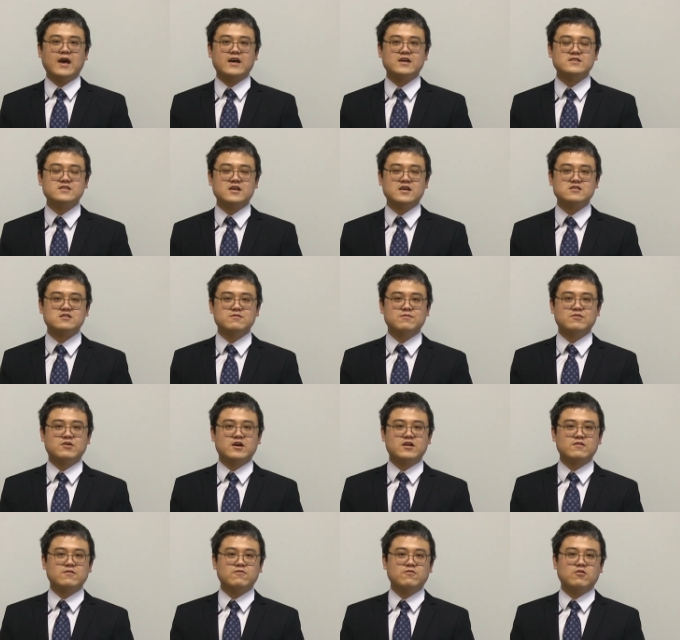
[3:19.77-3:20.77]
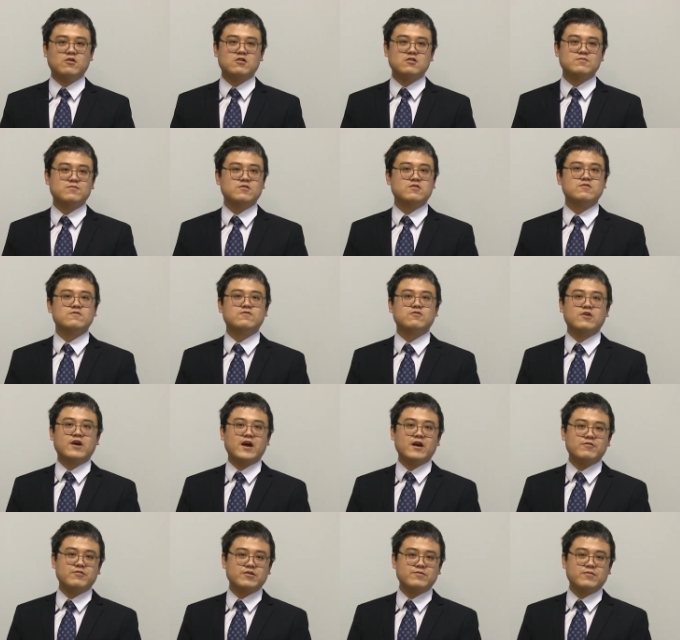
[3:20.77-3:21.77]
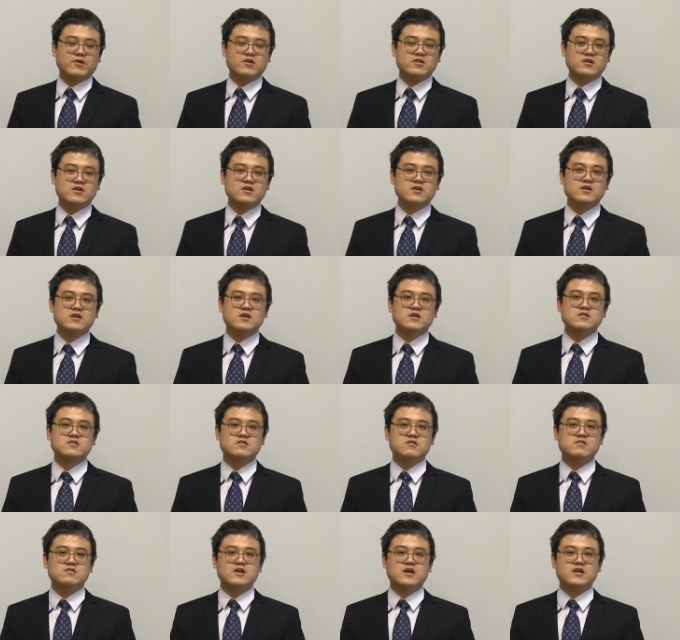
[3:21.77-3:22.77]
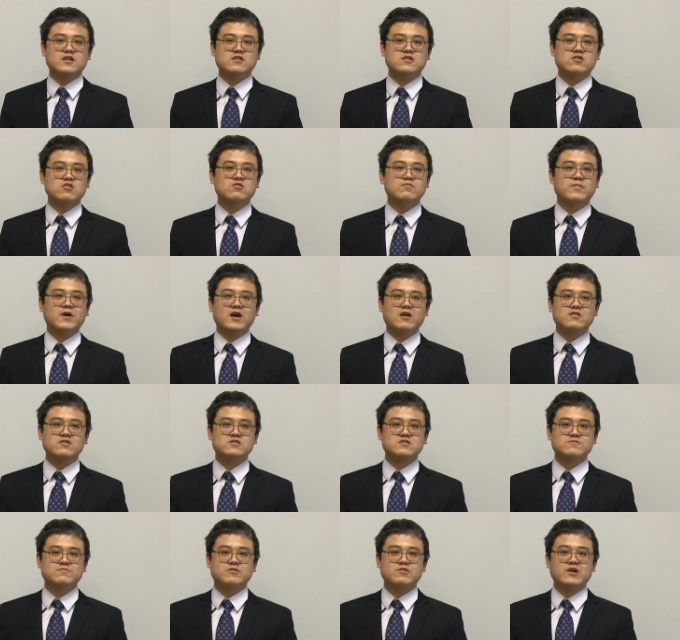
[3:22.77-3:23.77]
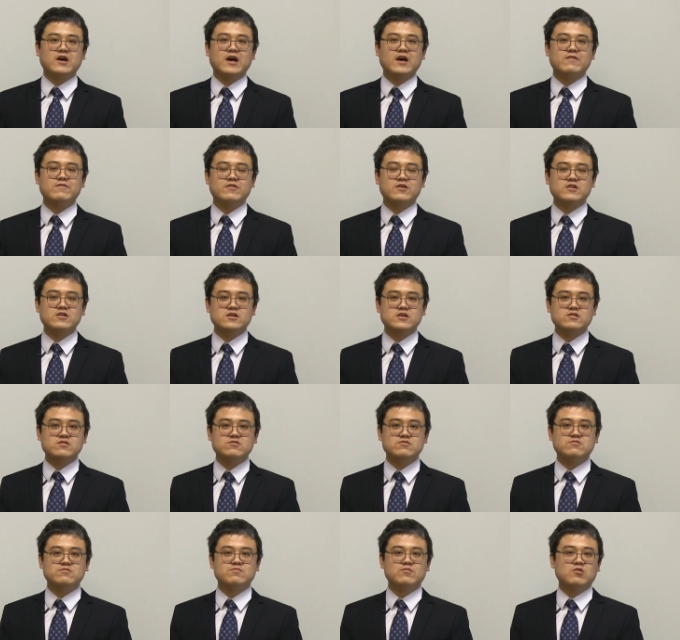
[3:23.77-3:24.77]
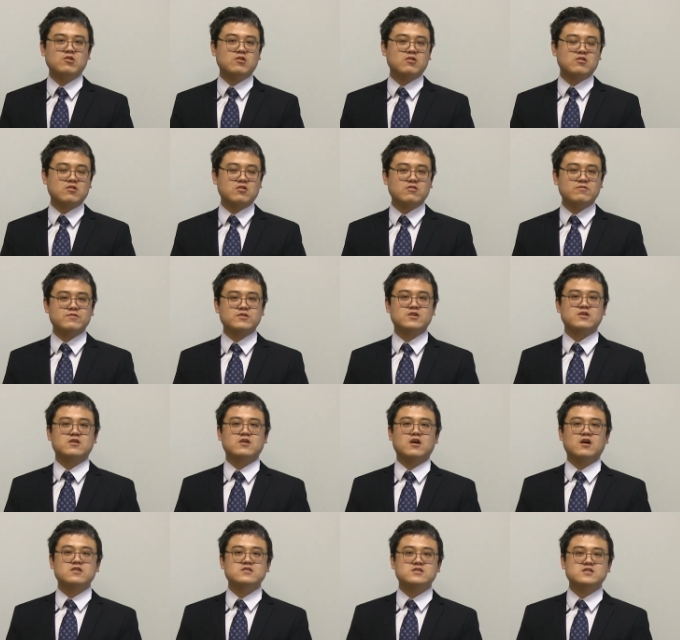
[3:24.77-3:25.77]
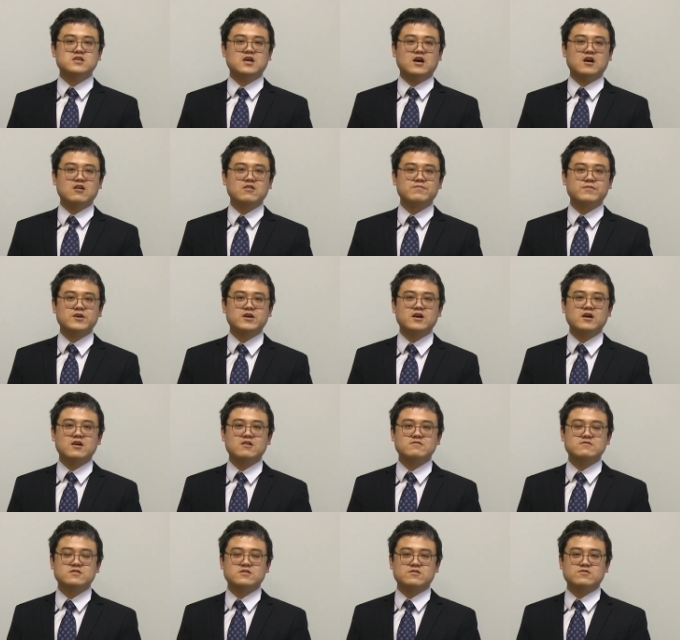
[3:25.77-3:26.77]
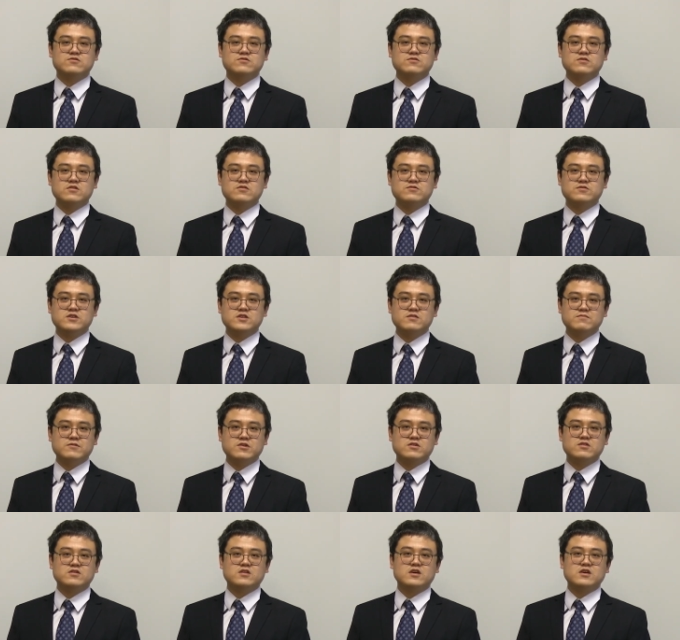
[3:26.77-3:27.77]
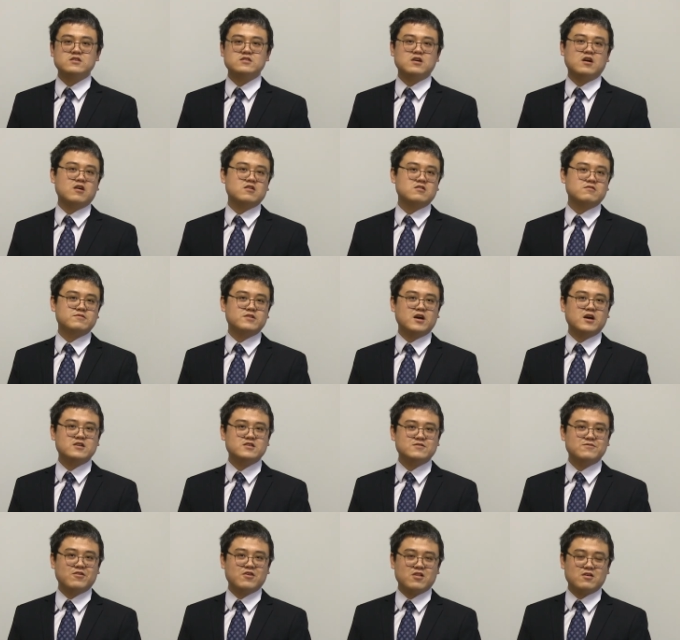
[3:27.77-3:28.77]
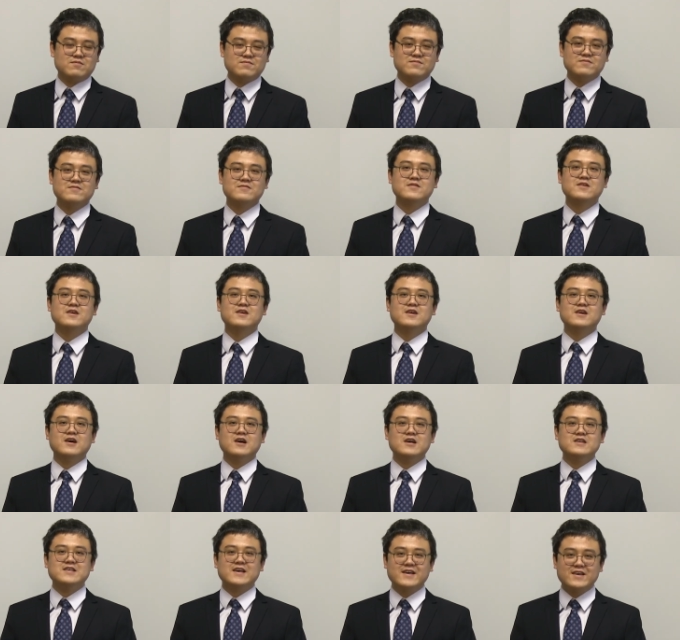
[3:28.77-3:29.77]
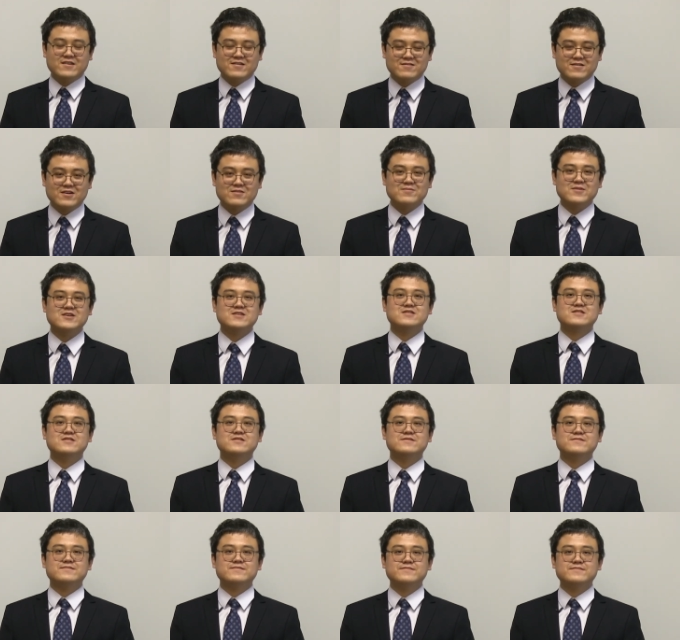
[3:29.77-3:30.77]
accessible and affordable for everybody, so that no parents will ever need to mourn over their lost child because the treatment is out of touch for them. Thank you very much.